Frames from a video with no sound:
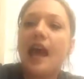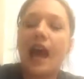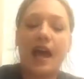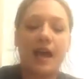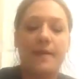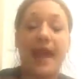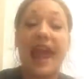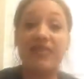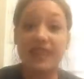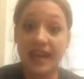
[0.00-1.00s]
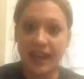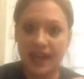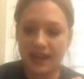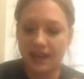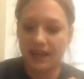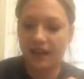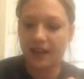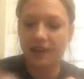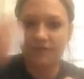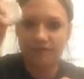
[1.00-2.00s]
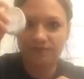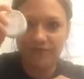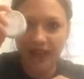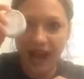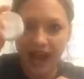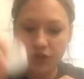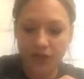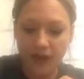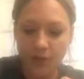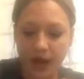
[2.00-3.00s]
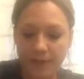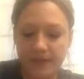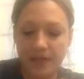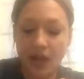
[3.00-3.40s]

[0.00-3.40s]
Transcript: And then the hydrate wipes.